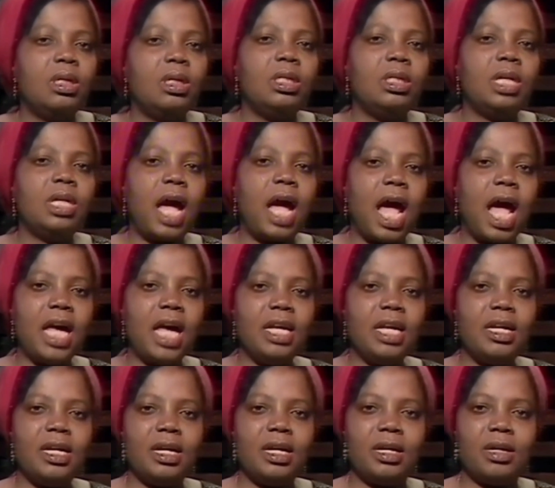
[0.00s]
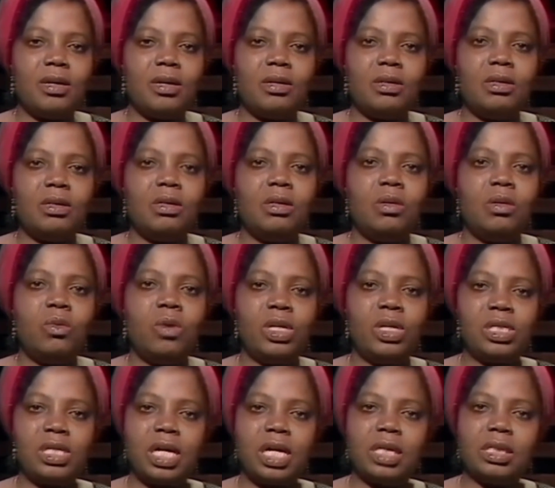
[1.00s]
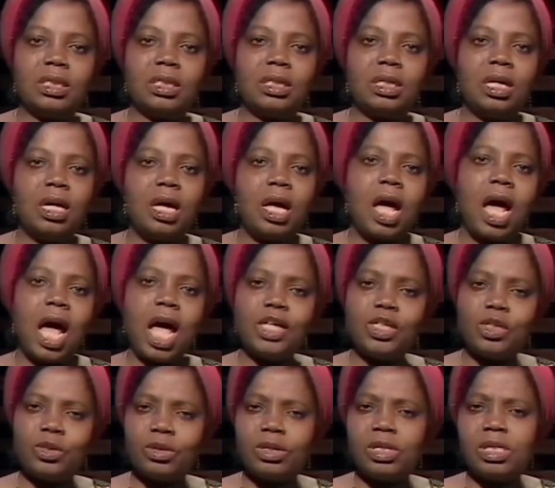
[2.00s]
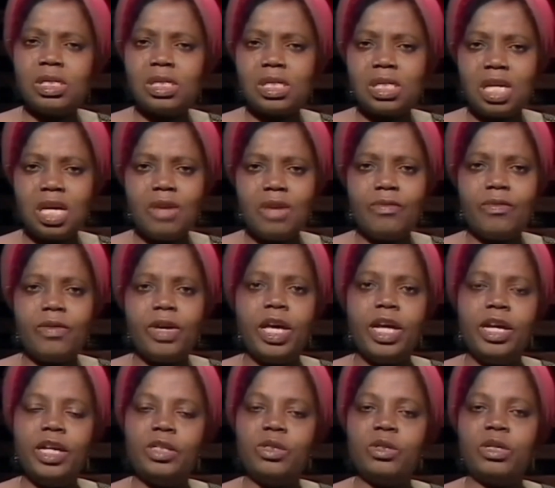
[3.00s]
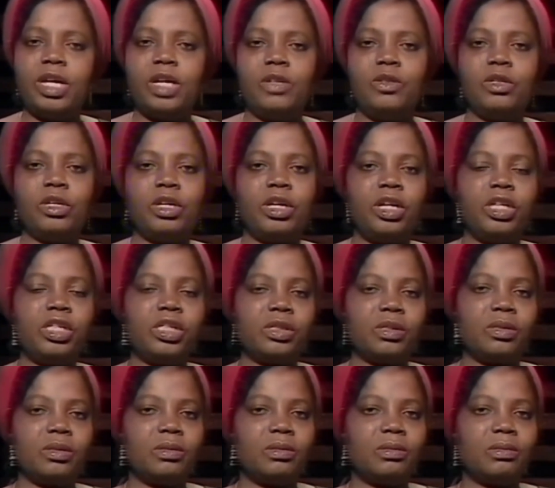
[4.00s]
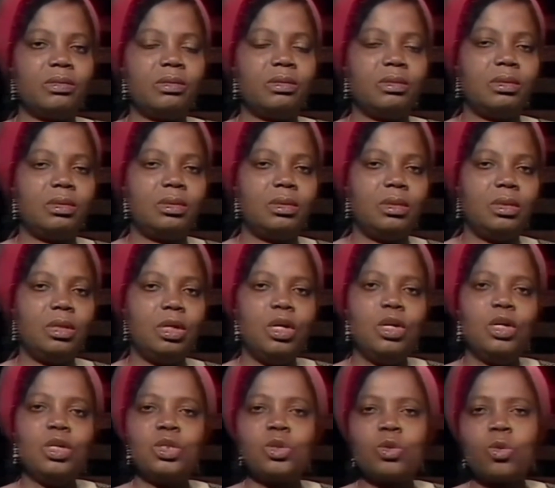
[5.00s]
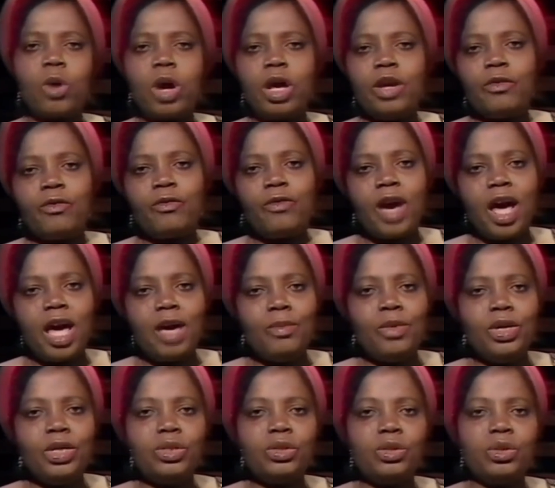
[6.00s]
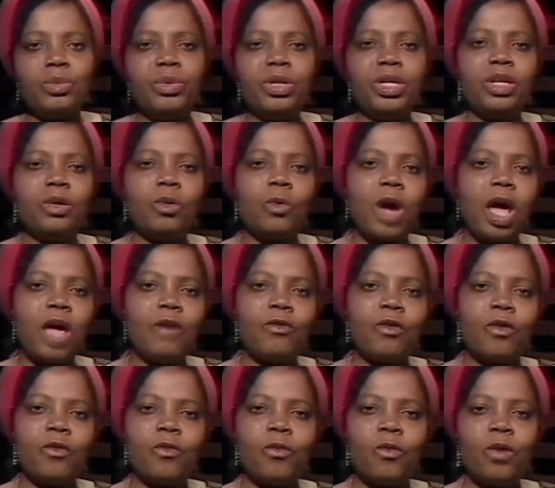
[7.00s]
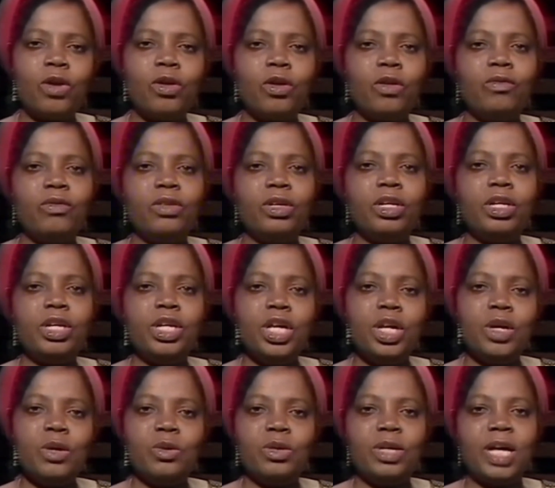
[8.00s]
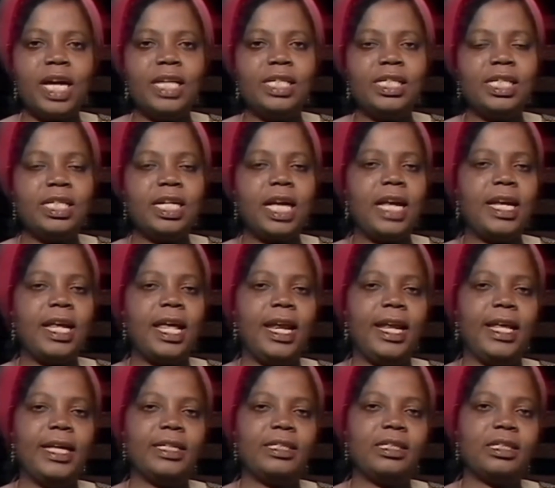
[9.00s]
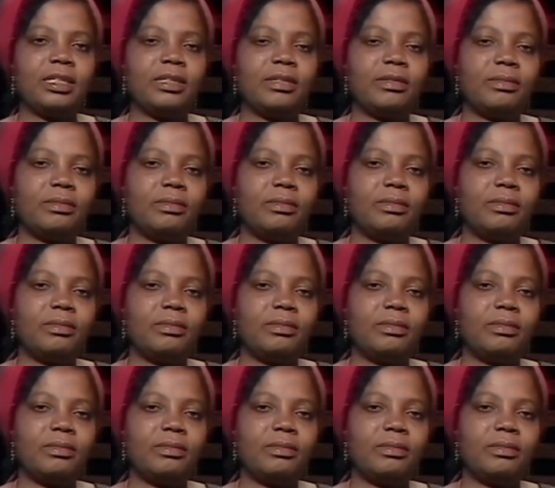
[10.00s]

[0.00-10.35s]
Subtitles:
The idea was that I should receive a little education to qualify me to be the wife of one of the new Nigerian elite.